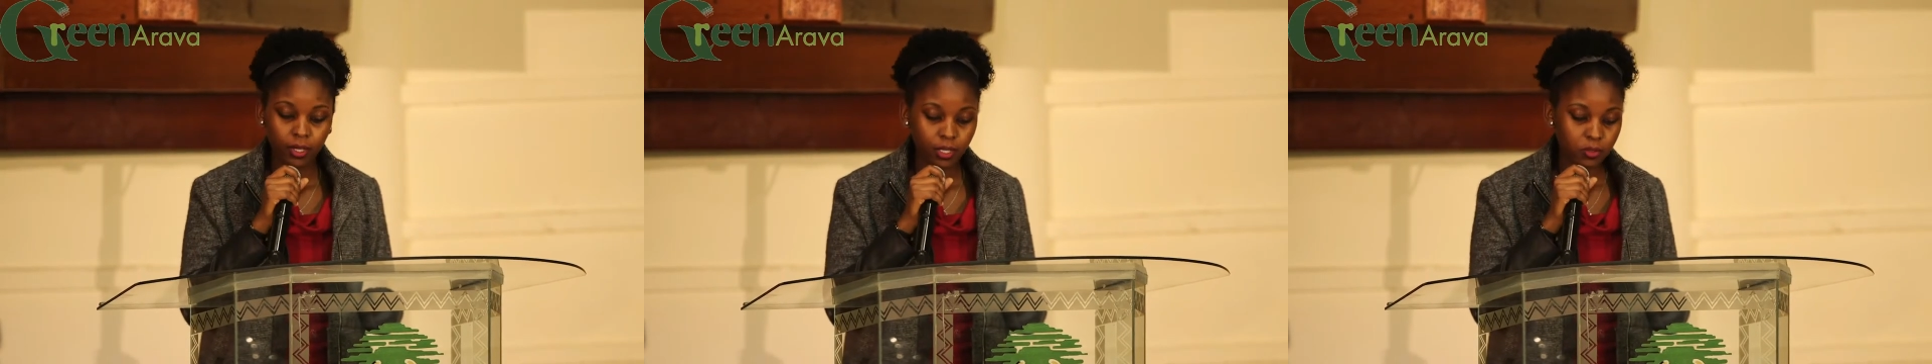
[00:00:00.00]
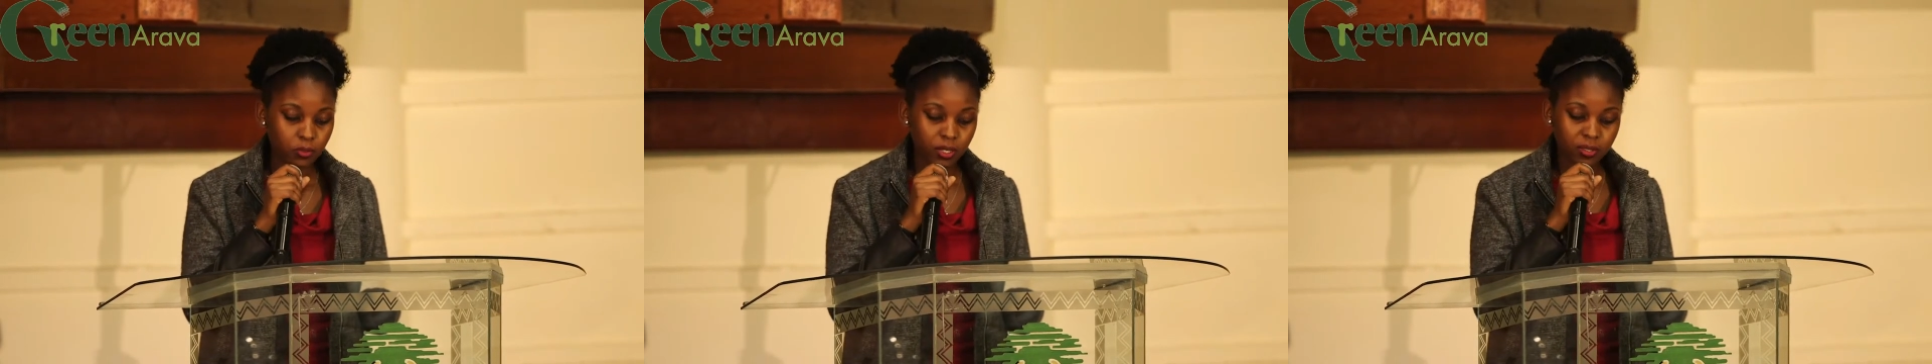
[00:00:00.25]

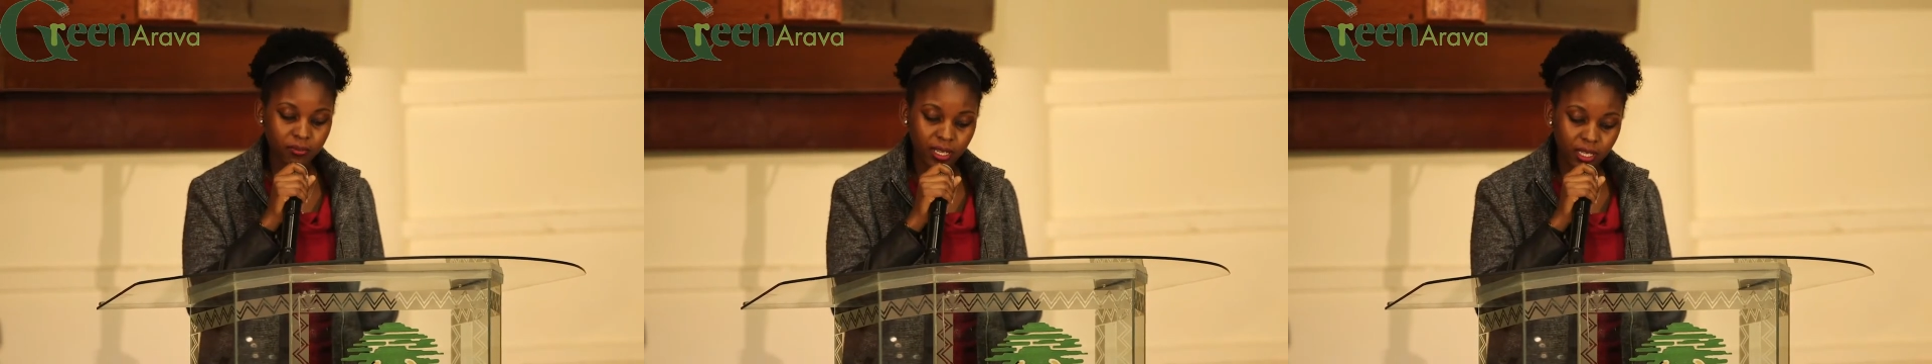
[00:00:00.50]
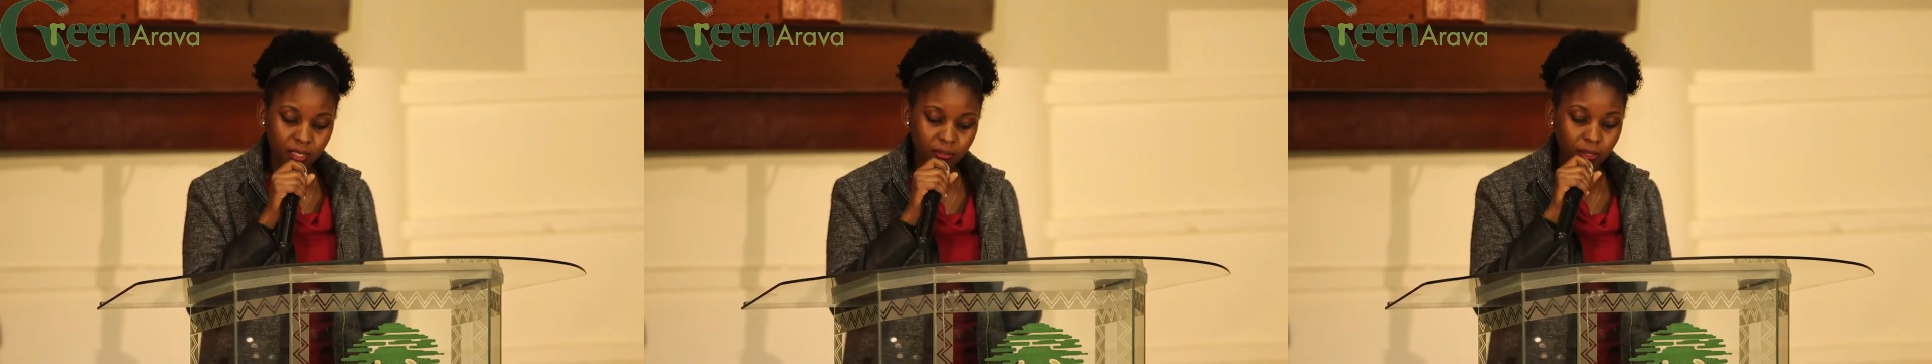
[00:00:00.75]
It was
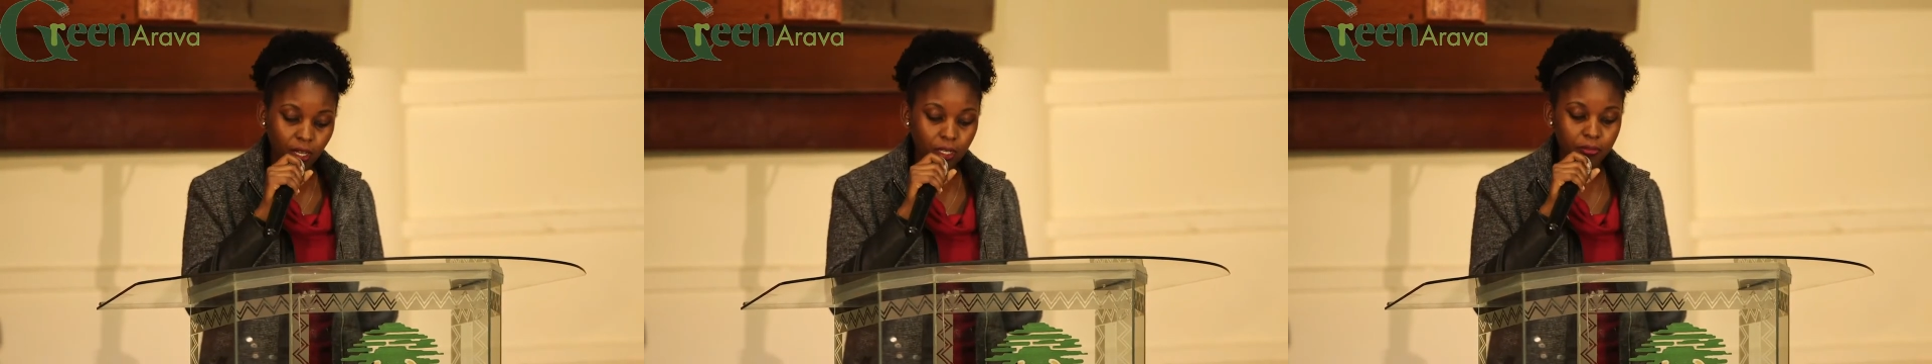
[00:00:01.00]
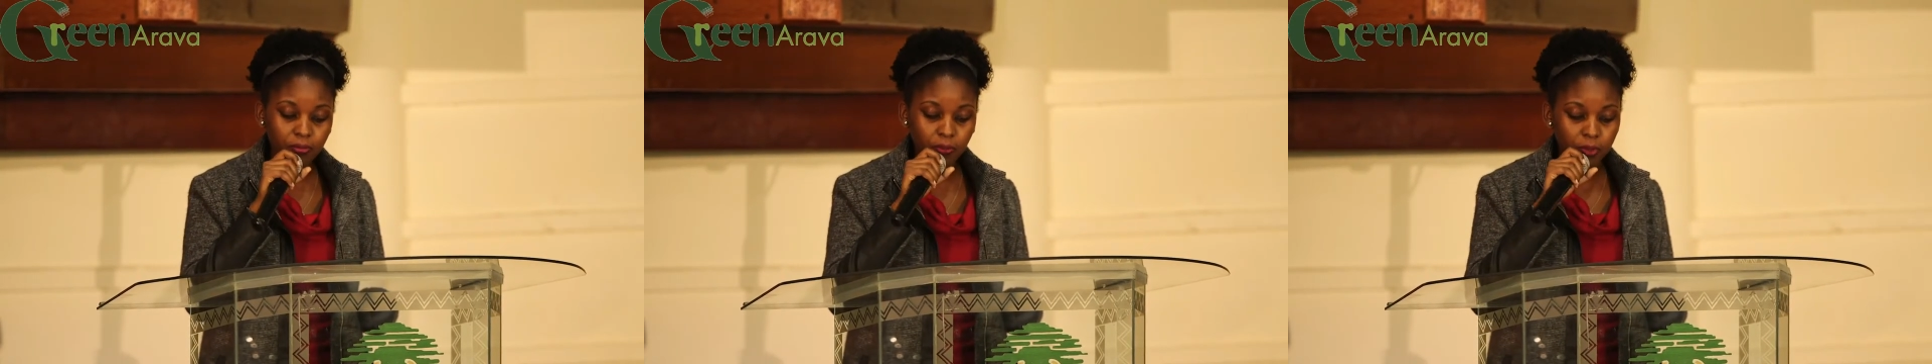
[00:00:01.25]
very
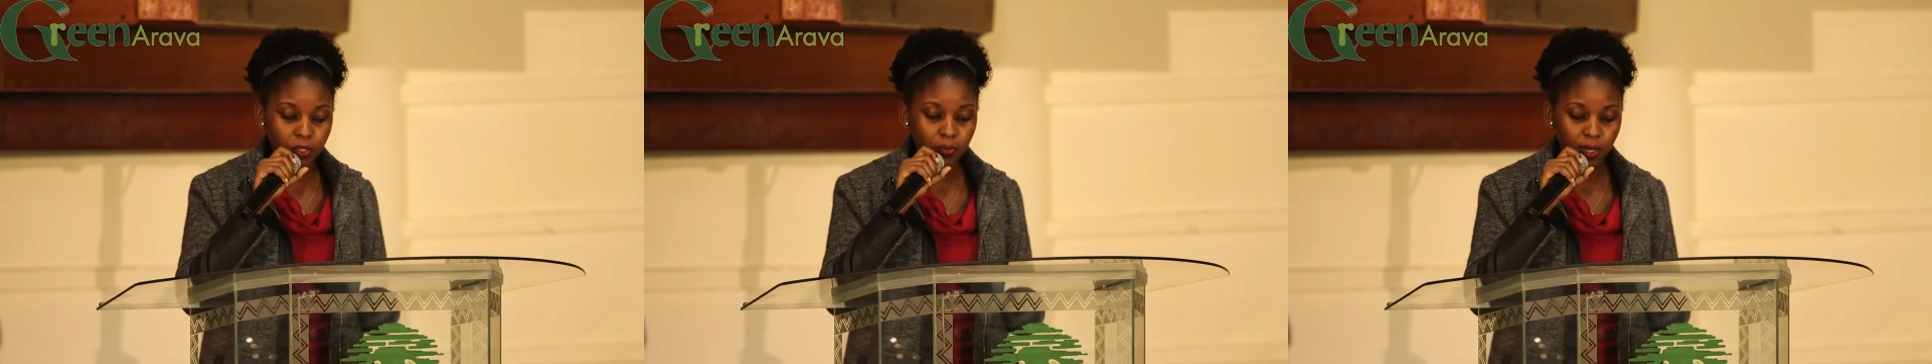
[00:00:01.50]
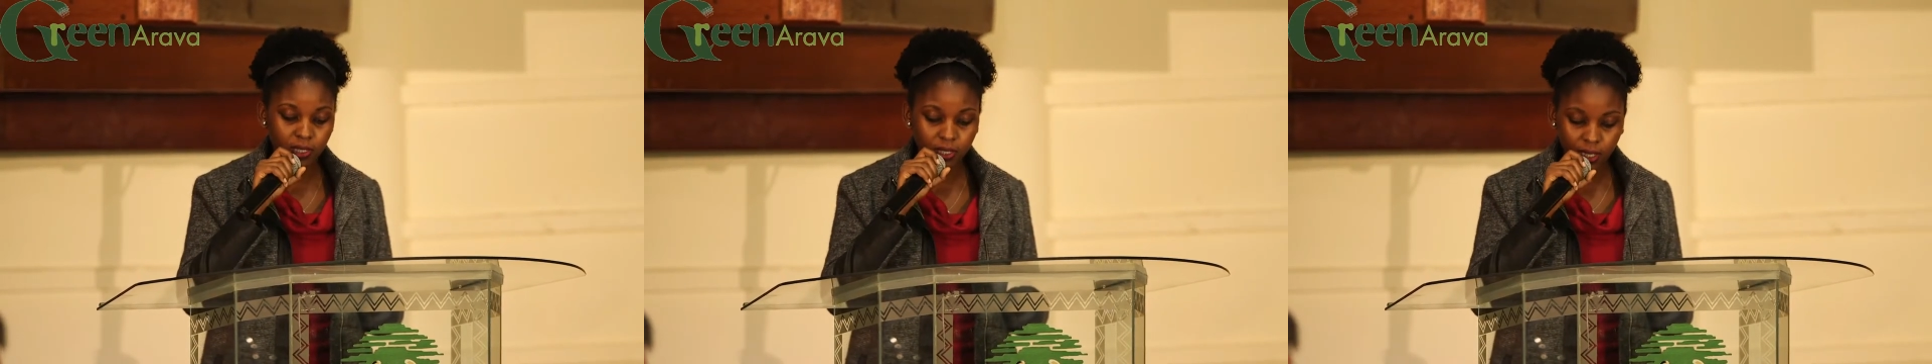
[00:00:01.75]
difficult for me to
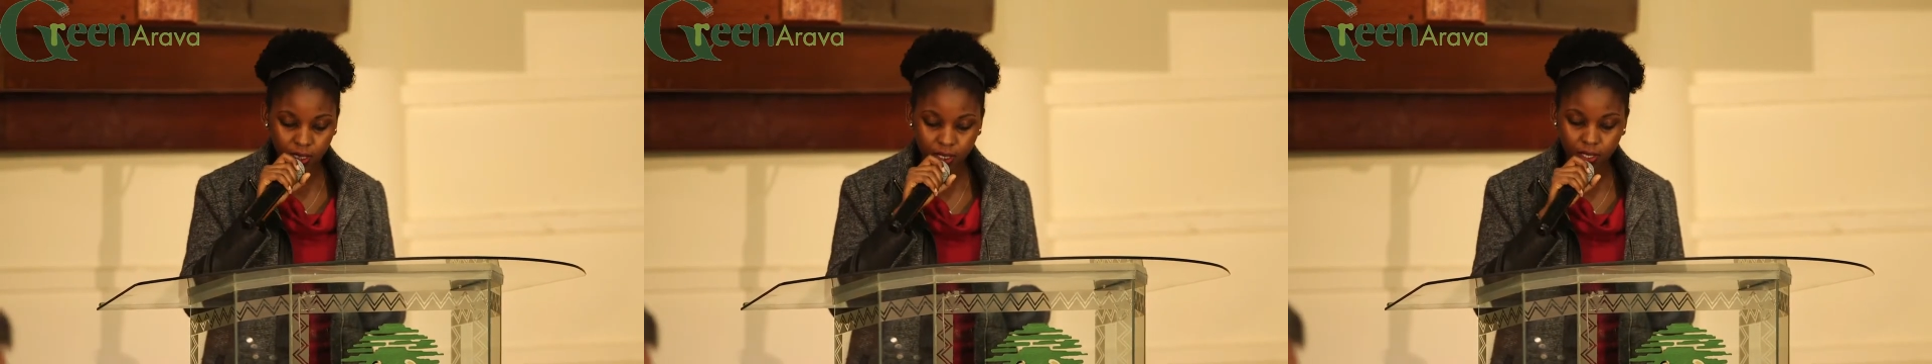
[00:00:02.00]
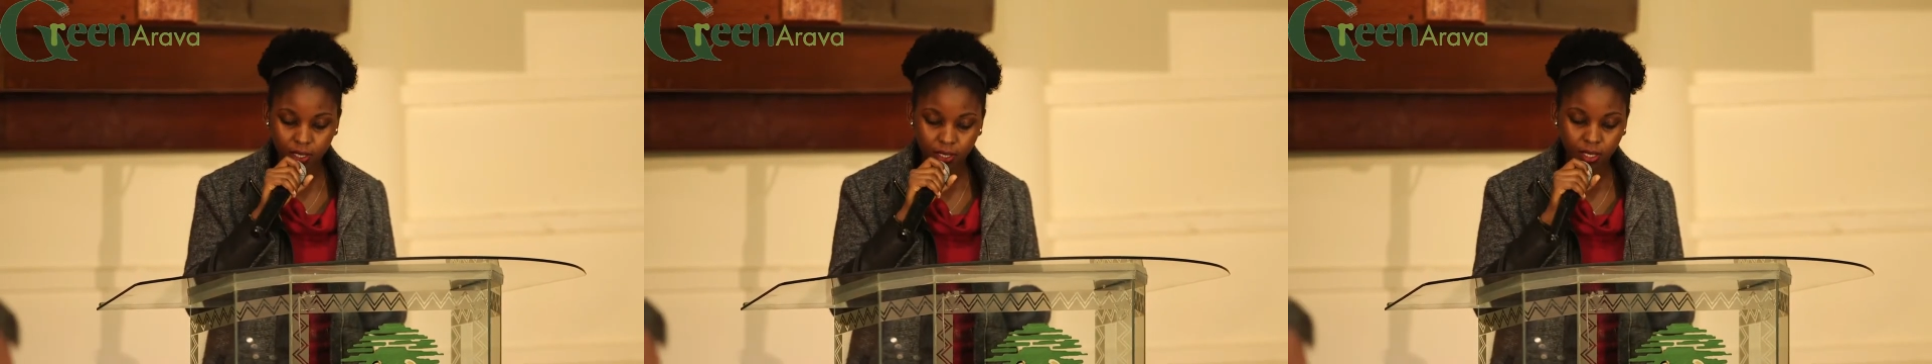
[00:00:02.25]
adjust.